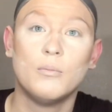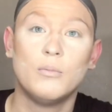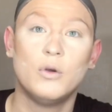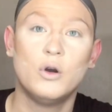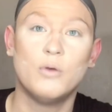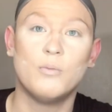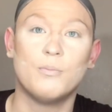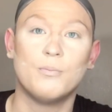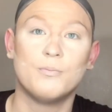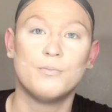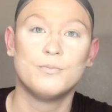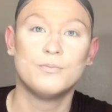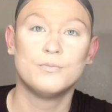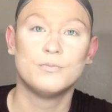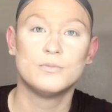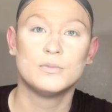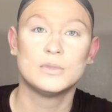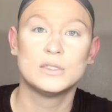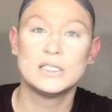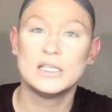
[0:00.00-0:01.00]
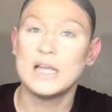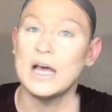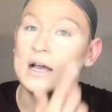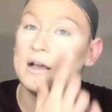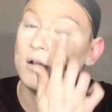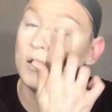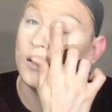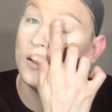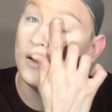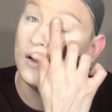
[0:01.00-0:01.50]
Boom. See
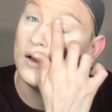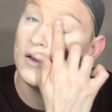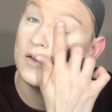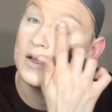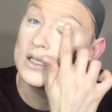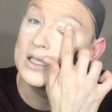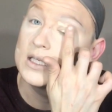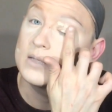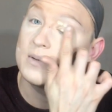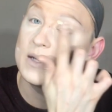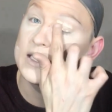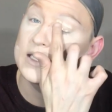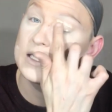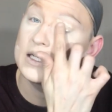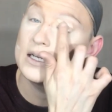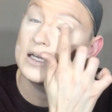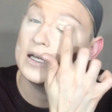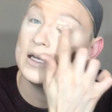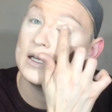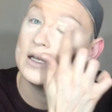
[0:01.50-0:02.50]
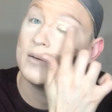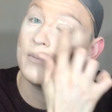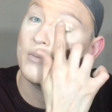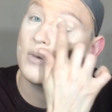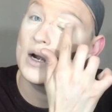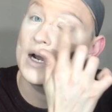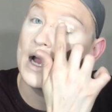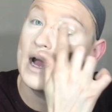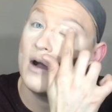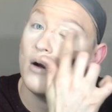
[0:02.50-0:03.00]
that? This is basically gonna bring